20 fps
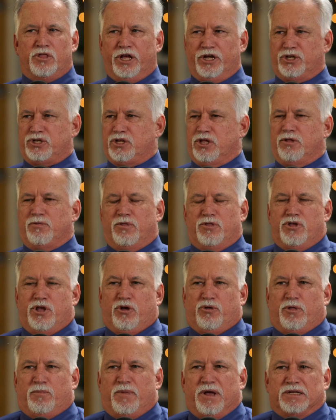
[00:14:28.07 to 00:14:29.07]

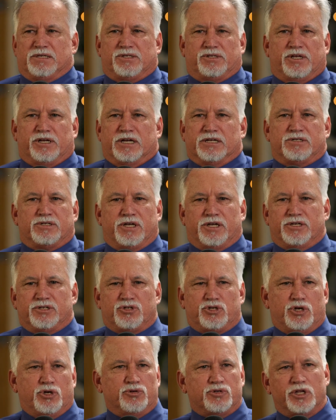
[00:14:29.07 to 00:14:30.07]
The best thing I'd say
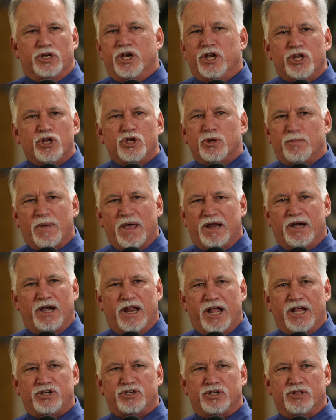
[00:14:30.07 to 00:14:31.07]
is using an independent
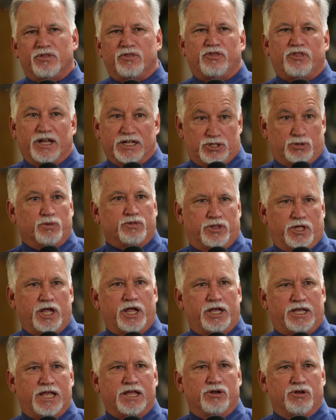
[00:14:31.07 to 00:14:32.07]
agent. That's what
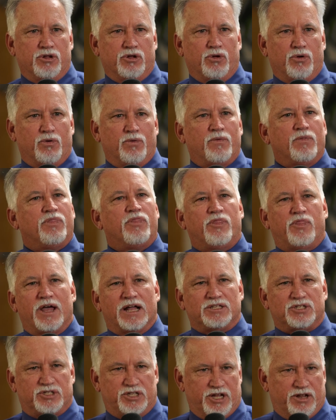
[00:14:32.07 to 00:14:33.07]
they can do.
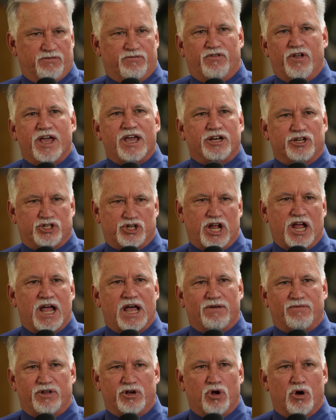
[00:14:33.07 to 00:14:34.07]
That's the advantage of
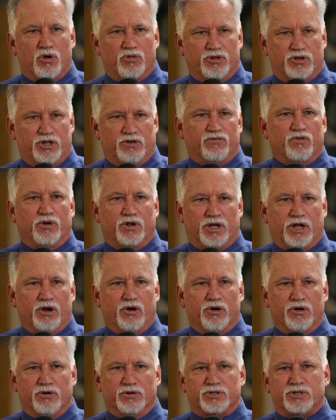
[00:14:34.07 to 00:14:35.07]
having all the different
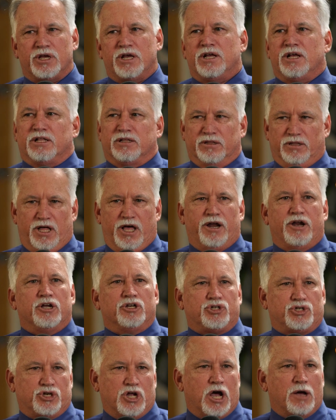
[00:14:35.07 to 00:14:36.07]
carriers. Let
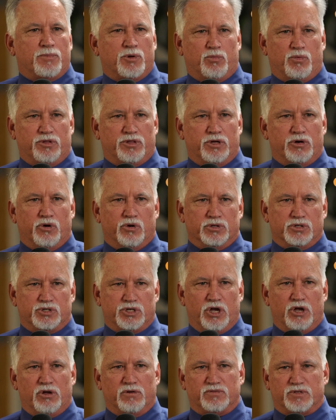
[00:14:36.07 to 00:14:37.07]
us shop it within
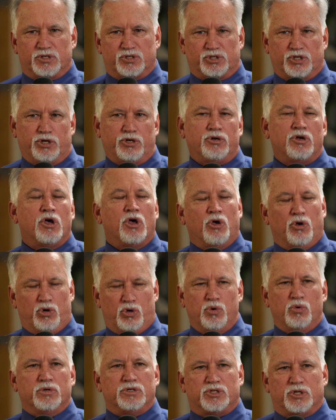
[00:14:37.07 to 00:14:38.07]
ourselves to see
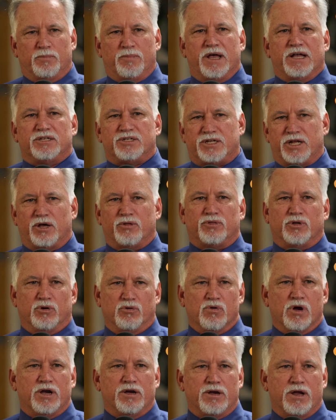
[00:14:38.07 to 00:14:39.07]
who is the best out
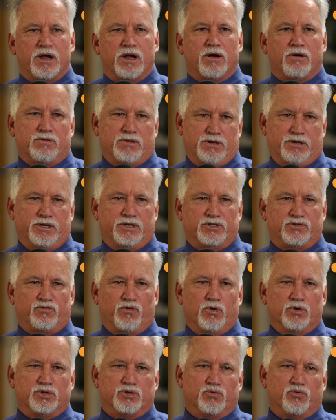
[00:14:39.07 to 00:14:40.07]
there right now as
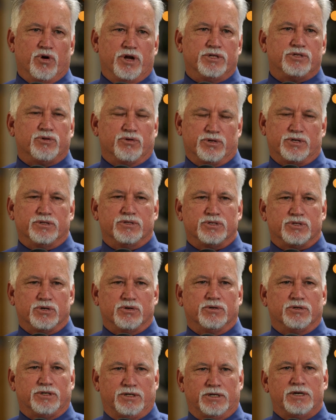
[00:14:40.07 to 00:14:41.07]
far as the rates are
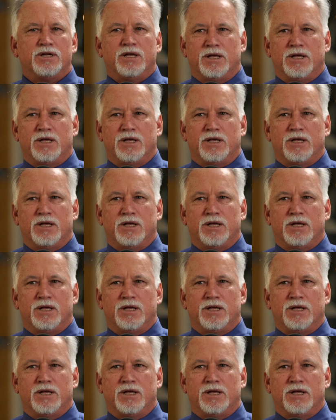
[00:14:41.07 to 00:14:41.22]
concerned.